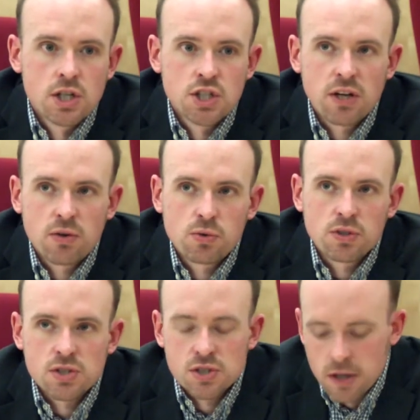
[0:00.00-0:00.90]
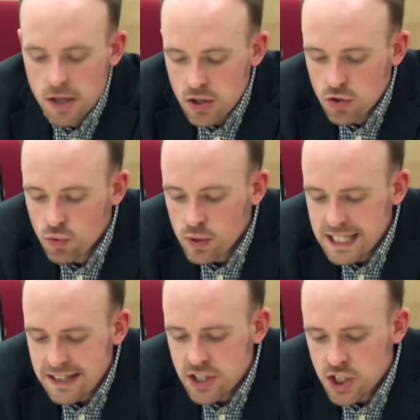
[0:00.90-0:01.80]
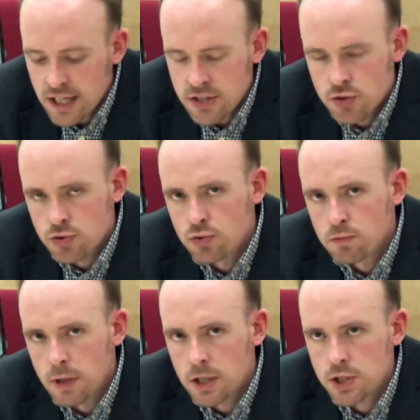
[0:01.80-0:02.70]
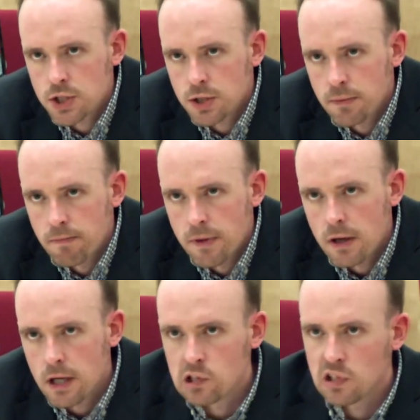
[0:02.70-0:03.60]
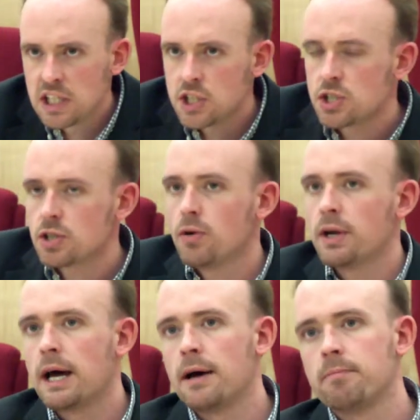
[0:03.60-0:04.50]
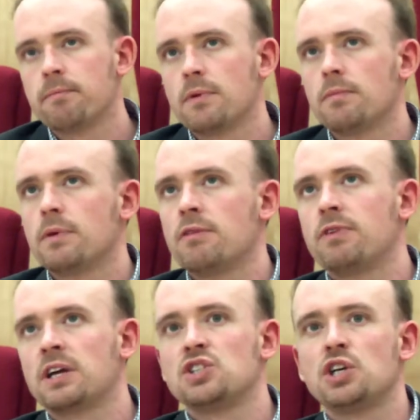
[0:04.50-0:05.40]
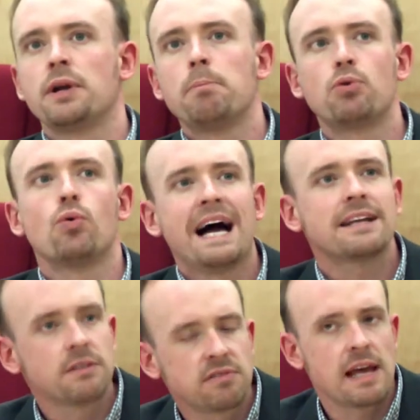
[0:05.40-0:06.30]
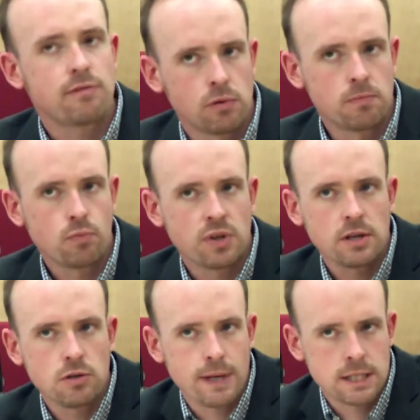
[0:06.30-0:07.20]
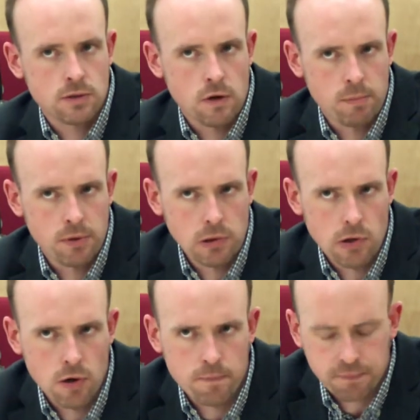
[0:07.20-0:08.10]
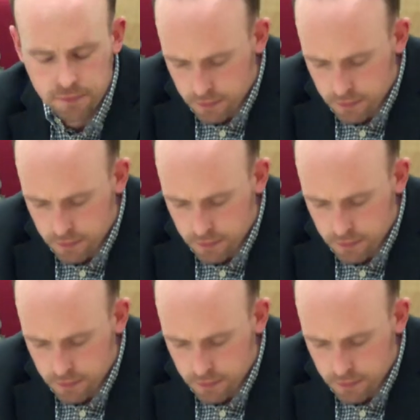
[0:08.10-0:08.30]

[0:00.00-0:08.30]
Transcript: Shareholders don't get the chance to do much, at least on a, if I could say, on a proactive level within US corporate law.